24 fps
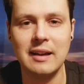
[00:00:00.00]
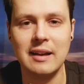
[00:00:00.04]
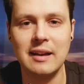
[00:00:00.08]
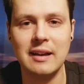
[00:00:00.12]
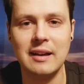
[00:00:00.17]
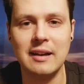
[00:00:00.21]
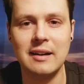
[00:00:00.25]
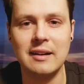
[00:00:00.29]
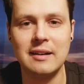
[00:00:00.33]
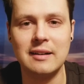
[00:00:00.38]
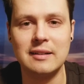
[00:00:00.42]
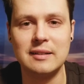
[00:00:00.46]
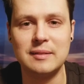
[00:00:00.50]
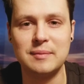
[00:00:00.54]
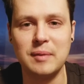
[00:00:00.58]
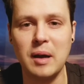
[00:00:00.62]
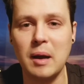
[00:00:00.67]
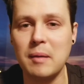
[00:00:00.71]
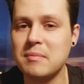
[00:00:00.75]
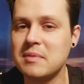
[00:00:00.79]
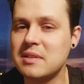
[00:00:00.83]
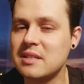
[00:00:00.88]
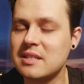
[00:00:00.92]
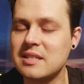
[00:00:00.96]

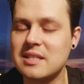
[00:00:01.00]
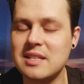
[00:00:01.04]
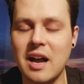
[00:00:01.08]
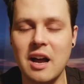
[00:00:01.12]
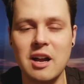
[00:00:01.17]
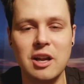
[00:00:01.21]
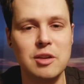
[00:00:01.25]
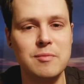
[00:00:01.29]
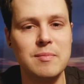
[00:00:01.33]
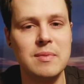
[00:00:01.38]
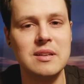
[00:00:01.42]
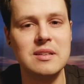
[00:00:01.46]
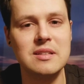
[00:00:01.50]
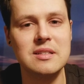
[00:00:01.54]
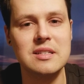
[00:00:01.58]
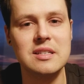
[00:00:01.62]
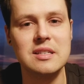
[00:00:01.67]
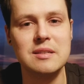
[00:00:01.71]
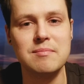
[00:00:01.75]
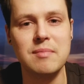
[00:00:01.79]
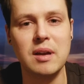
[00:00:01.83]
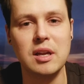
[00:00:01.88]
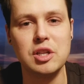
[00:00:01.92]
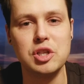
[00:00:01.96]
I'm just
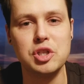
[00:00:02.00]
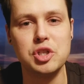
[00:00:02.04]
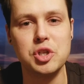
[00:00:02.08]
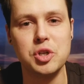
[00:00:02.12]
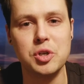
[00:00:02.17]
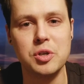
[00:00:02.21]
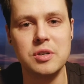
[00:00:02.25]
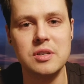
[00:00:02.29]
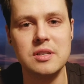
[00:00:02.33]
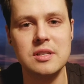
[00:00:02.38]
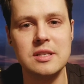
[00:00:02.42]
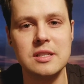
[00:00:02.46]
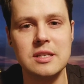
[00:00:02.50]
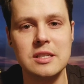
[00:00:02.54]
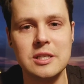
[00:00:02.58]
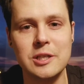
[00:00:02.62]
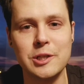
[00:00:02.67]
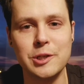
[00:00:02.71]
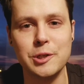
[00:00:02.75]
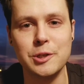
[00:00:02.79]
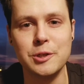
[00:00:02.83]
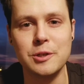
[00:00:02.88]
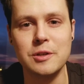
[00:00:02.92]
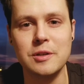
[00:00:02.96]
documenting my journey
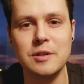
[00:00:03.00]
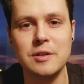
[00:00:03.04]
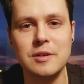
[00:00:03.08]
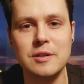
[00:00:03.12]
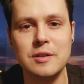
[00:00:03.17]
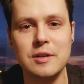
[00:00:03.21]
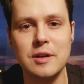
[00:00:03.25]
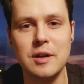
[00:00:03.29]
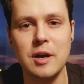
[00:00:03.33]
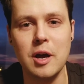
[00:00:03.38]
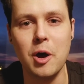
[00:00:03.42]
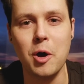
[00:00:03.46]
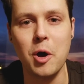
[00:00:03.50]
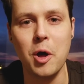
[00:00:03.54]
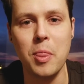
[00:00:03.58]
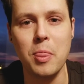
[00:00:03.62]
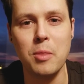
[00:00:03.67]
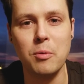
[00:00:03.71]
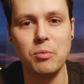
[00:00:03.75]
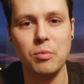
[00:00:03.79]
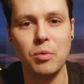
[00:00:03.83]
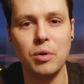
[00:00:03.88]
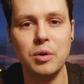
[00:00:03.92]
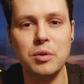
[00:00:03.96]
here on
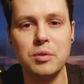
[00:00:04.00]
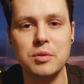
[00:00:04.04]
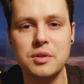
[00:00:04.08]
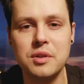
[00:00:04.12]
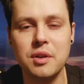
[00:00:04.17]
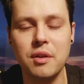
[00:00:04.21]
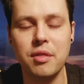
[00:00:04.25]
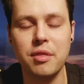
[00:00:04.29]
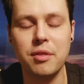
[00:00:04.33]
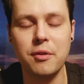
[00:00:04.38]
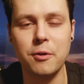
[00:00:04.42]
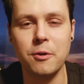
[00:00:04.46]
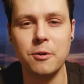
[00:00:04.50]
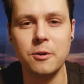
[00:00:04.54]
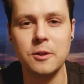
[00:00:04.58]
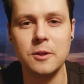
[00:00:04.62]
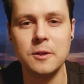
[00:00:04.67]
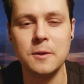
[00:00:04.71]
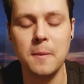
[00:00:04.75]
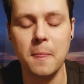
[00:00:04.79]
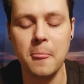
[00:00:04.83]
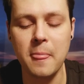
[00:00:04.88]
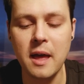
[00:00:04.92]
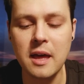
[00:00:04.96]
the road to
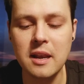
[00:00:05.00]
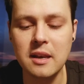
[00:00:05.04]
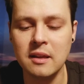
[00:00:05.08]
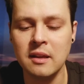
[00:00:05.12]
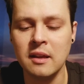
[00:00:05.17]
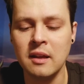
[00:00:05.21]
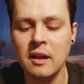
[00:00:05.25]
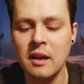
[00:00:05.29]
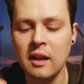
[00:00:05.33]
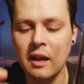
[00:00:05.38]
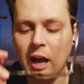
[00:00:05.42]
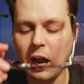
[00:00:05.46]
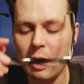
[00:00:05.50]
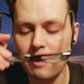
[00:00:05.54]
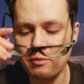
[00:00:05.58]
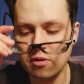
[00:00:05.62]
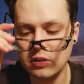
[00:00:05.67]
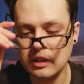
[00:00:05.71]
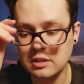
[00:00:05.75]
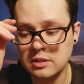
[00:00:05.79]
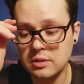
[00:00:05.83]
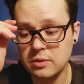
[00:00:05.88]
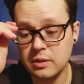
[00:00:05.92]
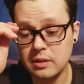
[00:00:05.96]
30. And I'm
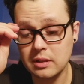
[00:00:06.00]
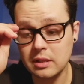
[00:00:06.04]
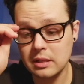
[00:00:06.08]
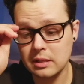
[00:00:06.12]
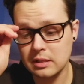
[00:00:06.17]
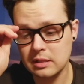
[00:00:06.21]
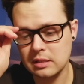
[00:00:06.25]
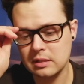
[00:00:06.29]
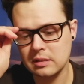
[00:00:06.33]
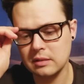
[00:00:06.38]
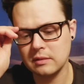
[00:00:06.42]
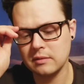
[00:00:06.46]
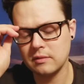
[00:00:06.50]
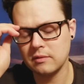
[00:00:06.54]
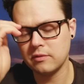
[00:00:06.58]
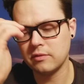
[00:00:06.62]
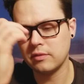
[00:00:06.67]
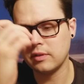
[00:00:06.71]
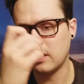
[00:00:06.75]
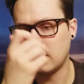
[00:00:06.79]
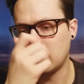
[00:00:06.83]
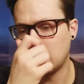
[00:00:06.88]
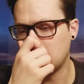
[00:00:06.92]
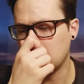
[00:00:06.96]
really doing this
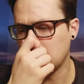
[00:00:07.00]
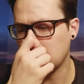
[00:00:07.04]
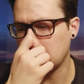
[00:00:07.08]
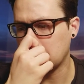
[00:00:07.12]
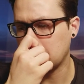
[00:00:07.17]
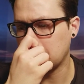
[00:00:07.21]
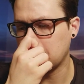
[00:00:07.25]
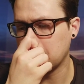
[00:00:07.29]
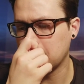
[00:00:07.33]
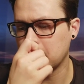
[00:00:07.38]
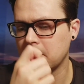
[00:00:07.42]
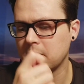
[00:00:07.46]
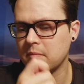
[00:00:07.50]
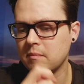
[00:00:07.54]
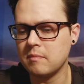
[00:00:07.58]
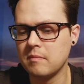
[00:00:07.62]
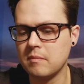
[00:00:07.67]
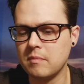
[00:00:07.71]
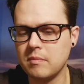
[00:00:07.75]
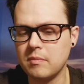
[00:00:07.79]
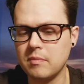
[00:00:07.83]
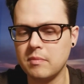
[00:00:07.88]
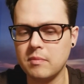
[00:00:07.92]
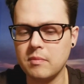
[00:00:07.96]
vlog.
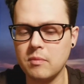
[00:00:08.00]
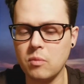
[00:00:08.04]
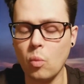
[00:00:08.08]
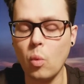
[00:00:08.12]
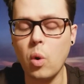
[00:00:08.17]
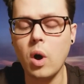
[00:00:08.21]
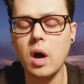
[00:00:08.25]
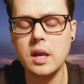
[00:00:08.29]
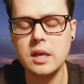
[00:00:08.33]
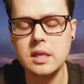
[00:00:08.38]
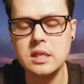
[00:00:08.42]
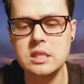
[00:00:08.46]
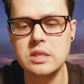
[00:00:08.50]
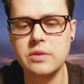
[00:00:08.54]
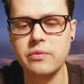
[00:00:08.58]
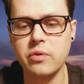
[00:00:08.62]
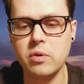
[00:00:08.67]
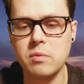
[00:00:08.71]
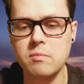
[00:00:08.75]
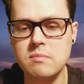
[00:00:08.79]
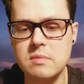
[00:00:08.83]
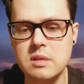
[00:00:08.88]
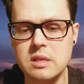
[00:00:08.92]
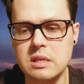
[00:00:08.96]
One, it's
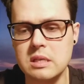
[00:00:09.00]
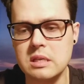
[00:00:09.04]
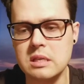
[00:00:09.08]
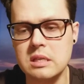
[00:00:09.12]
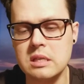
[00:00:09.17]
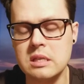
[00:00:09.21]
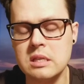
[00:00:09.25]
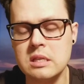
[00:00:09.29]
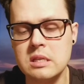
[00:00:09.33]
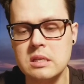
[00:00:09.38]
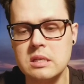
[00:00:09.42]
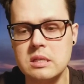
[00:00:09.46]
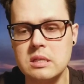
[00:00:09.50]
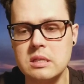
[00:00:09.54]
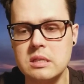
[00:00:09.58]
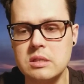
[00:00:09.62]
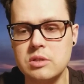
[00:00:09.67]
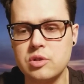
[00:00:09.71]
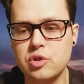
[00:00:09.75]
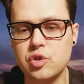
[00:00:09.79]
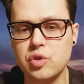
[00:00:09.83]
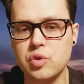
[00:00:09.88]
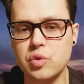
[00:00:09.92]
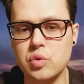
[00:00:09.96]
for me
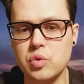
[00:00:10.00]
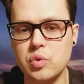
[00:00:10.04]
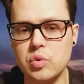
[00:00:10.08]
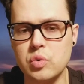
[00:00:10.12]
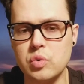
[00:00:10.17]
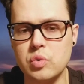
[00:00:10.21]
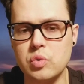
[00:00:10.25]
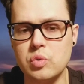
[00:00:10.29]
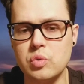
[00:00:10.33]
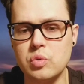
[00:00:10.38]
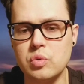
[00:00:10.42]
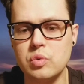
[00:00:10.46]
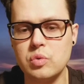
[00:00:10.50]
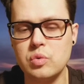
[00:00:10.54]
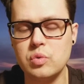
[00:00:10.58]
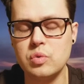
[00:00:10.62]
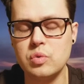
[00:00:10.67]
to